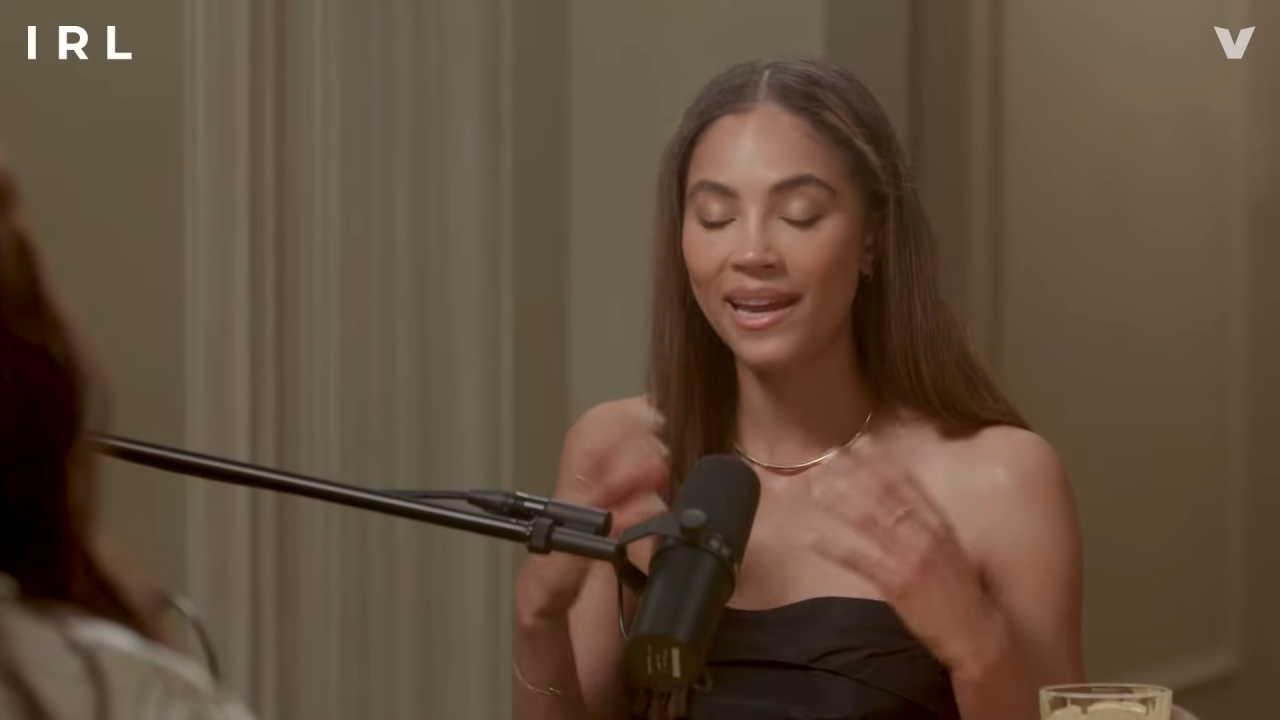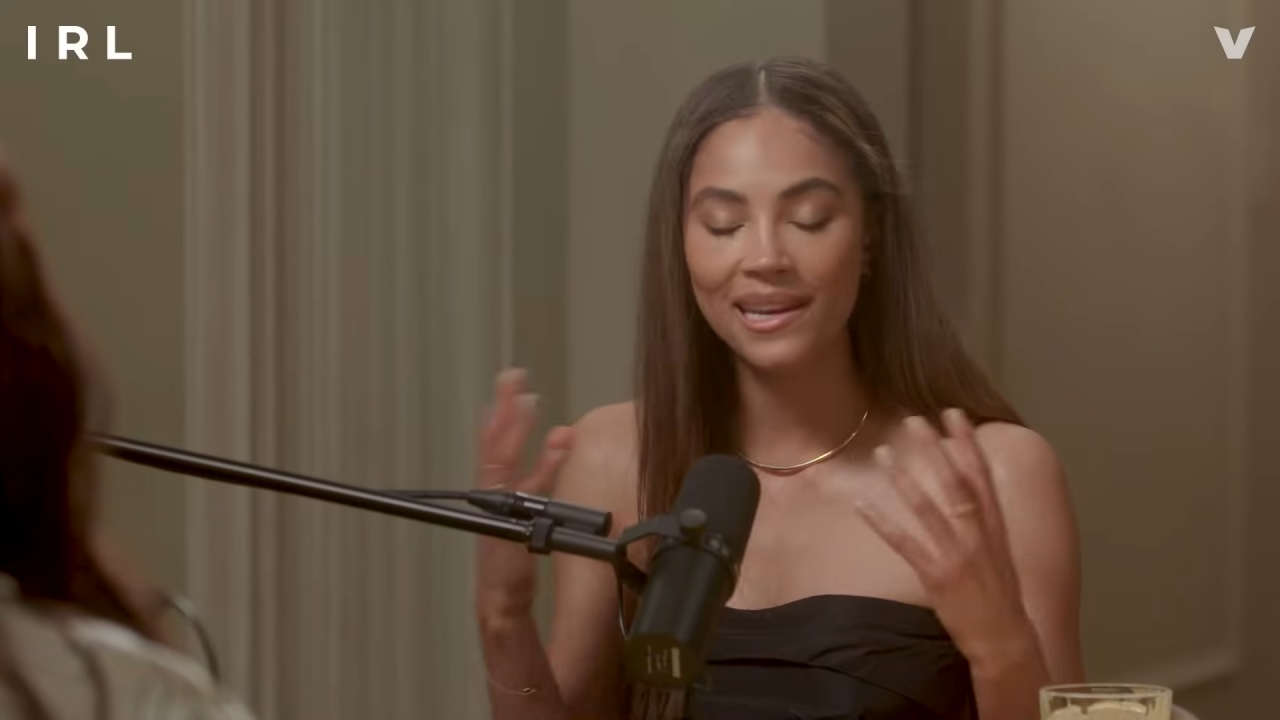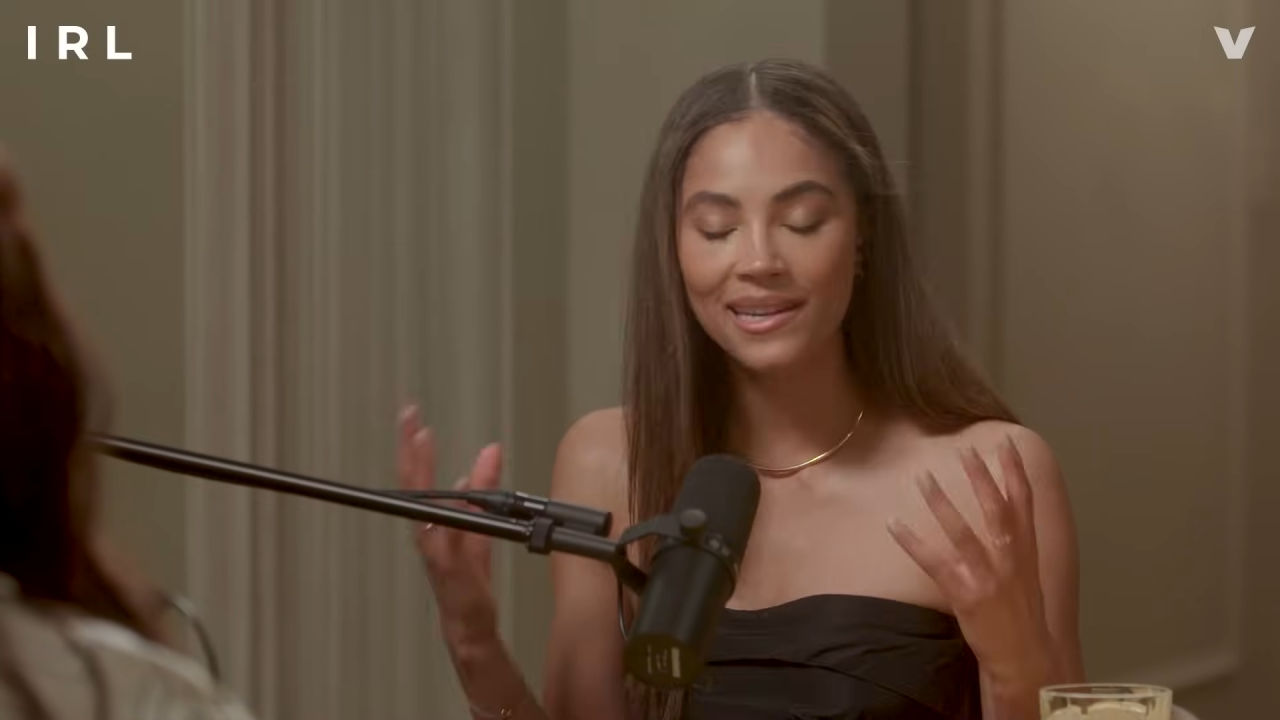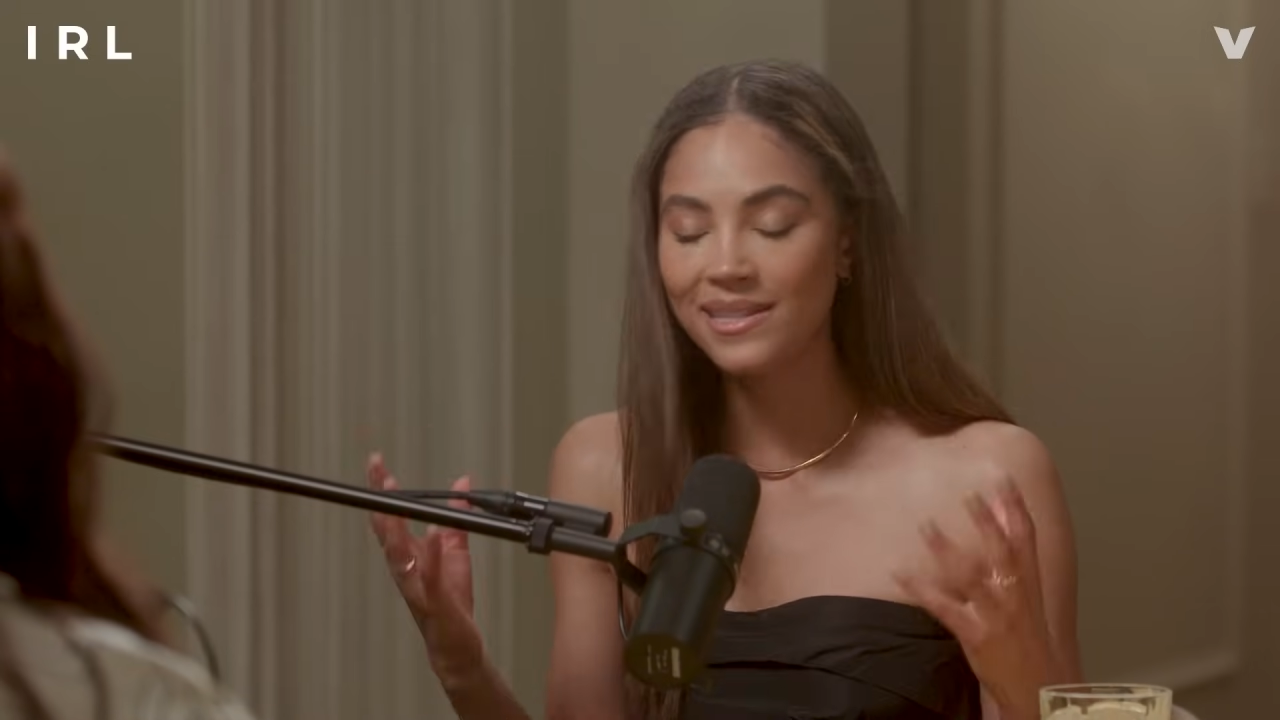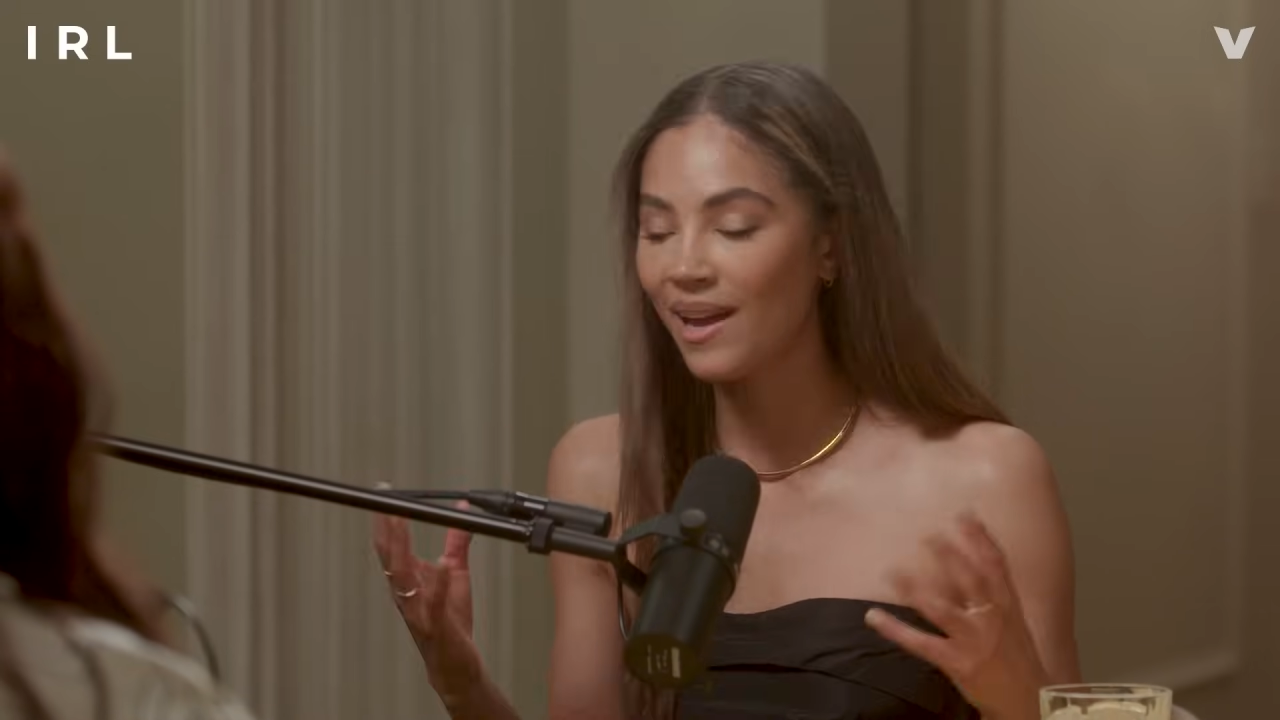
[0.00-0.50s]

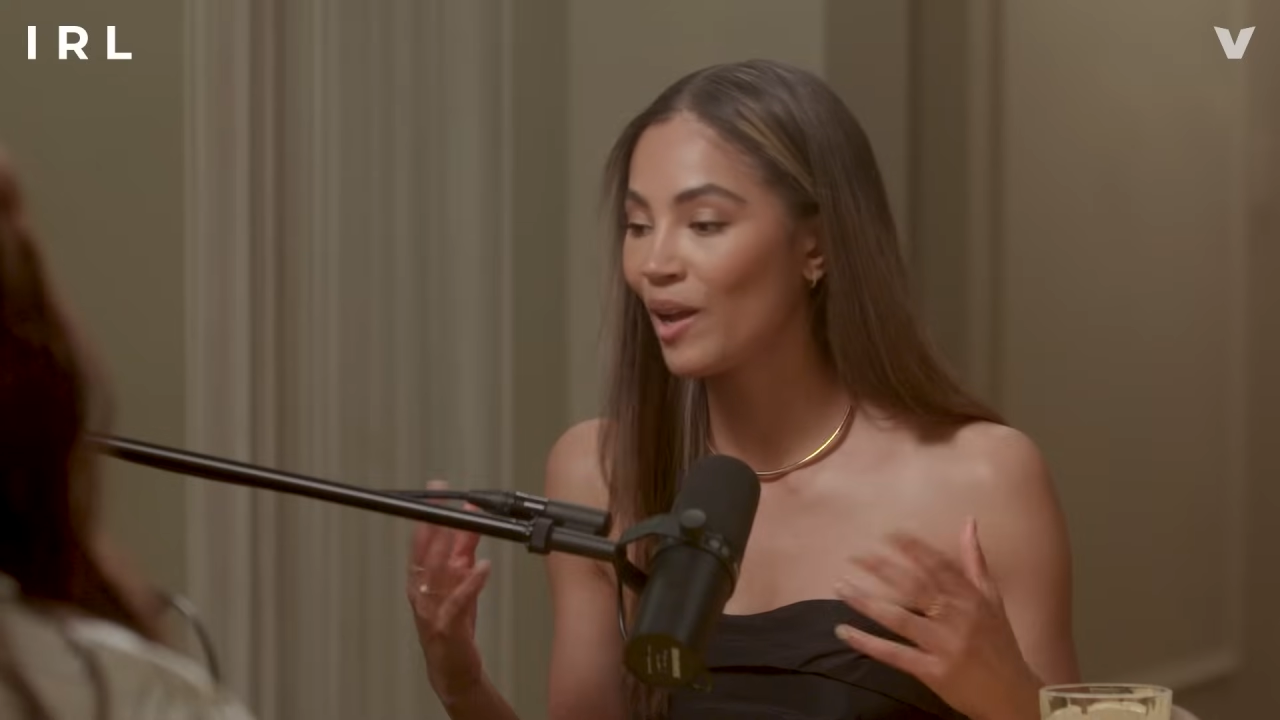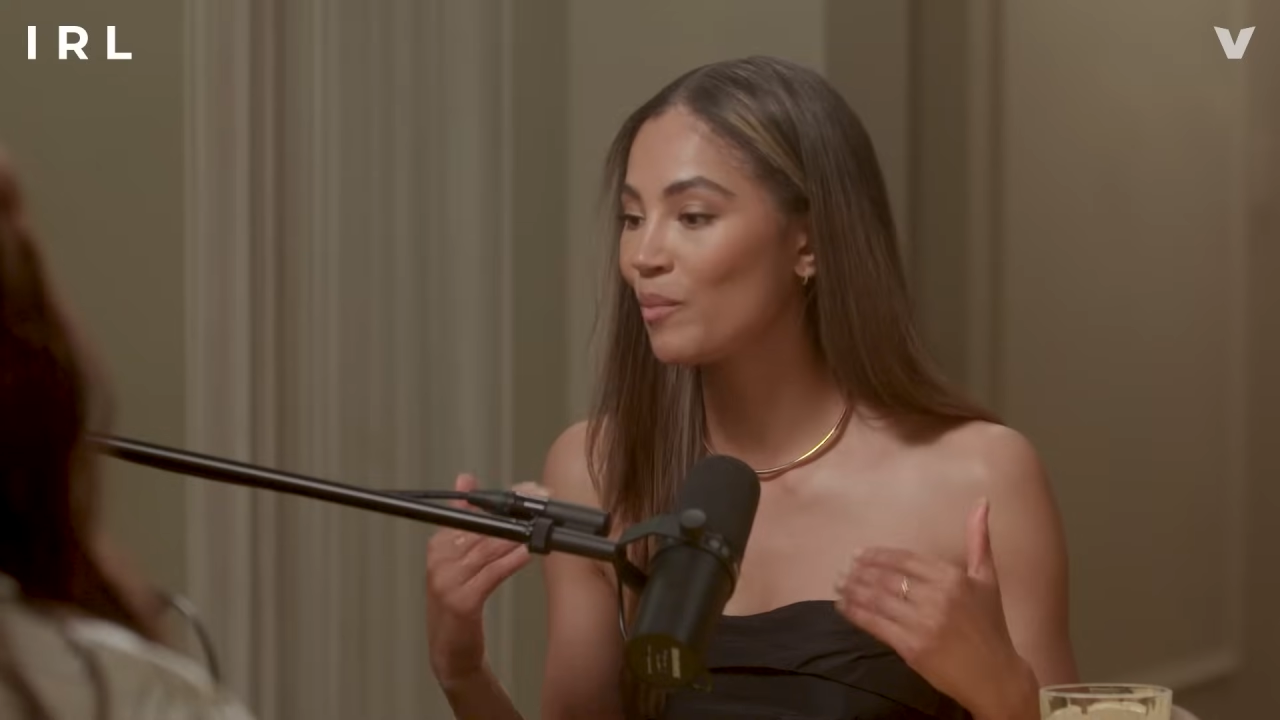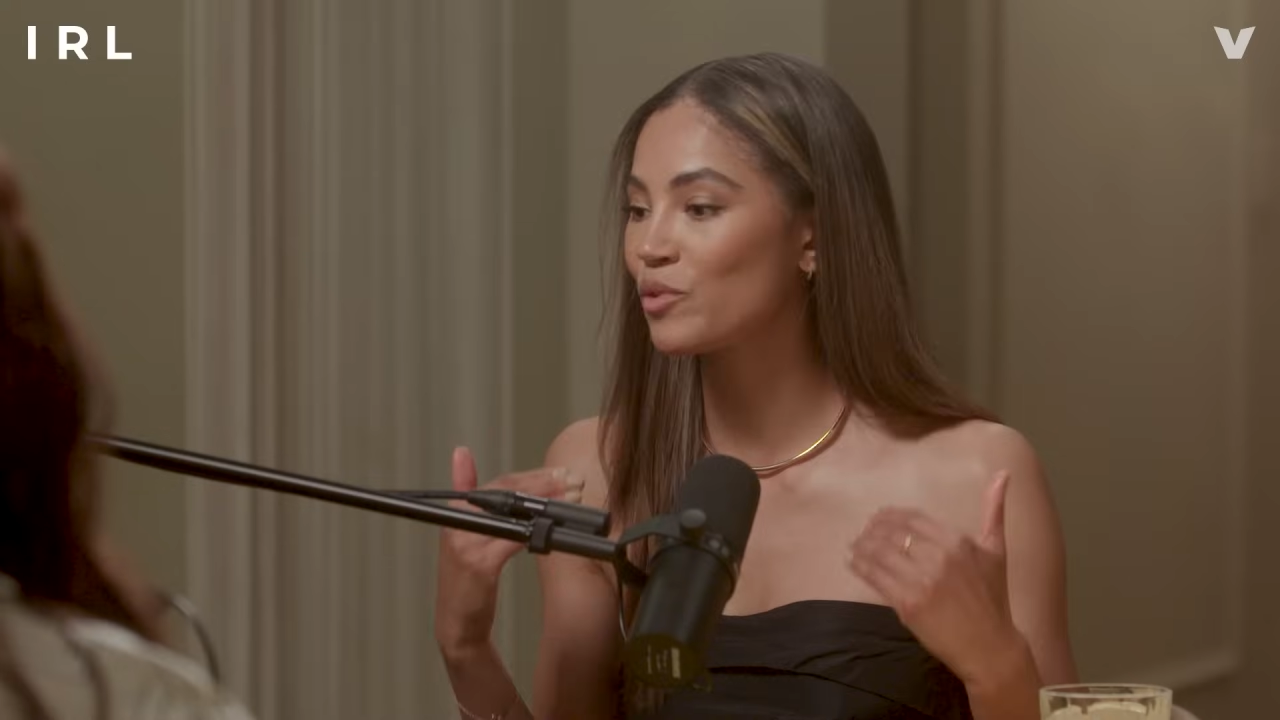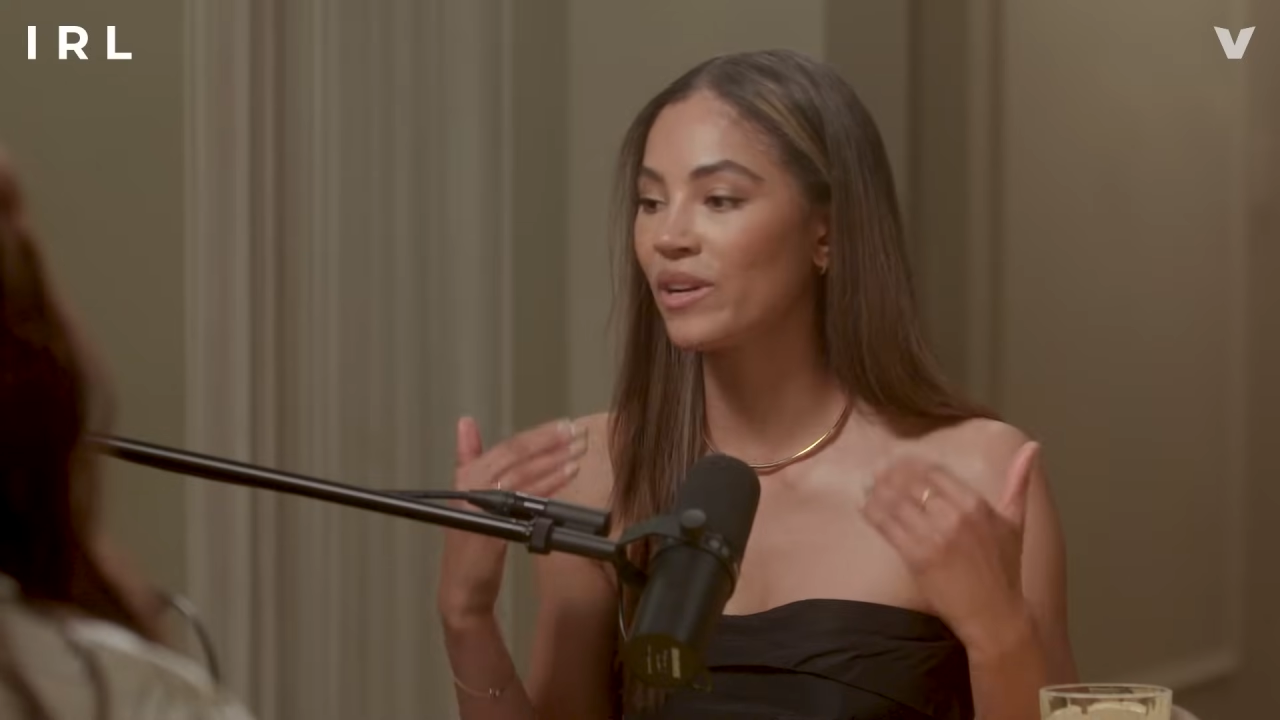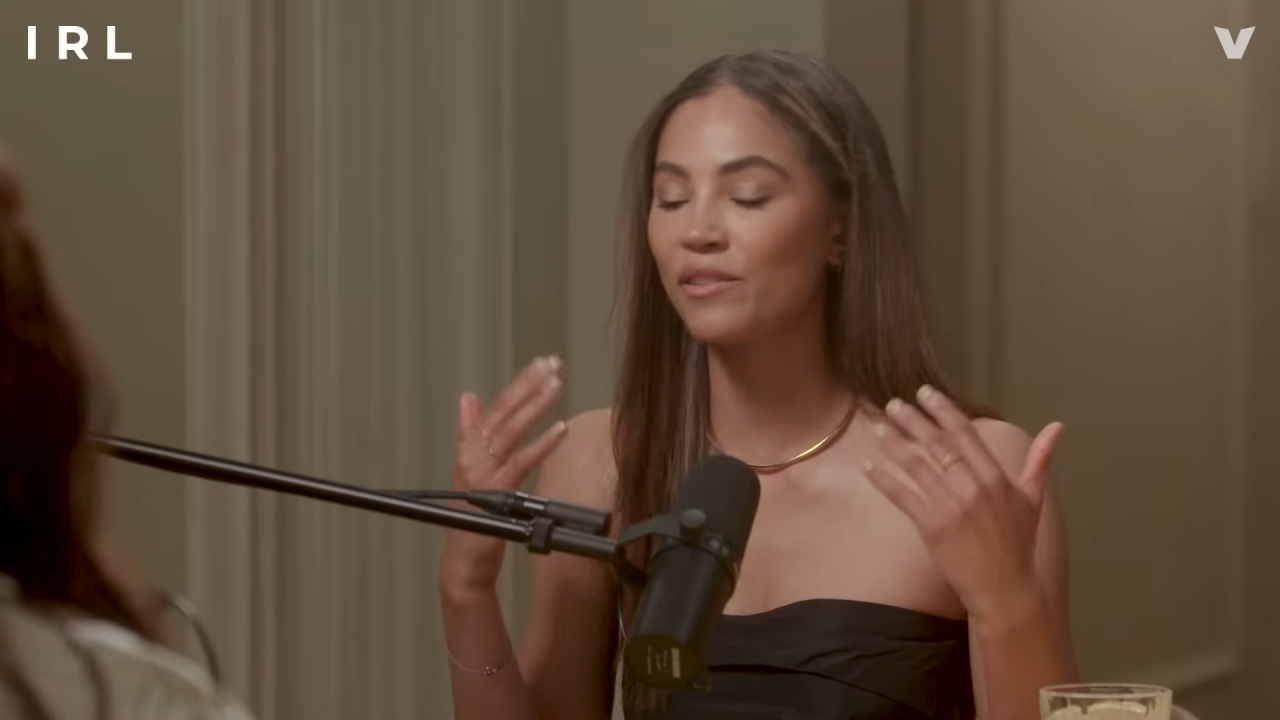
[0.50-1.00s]
any
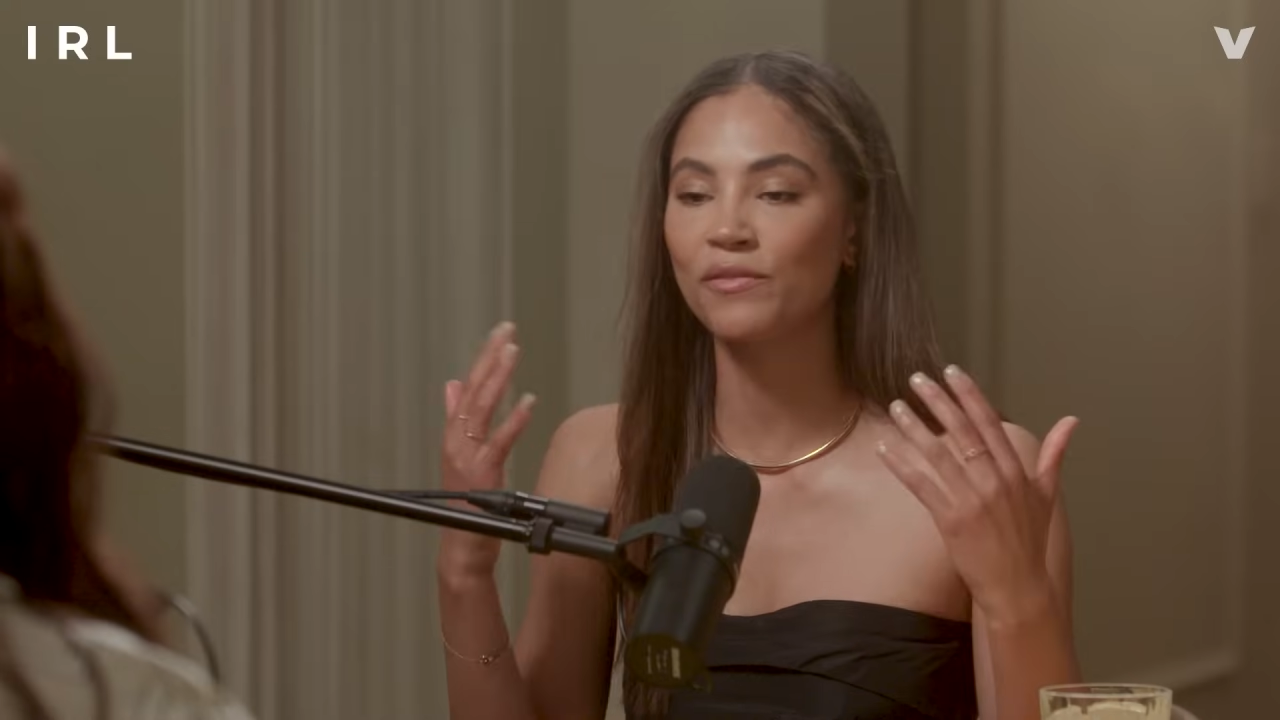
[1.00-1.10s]
time trying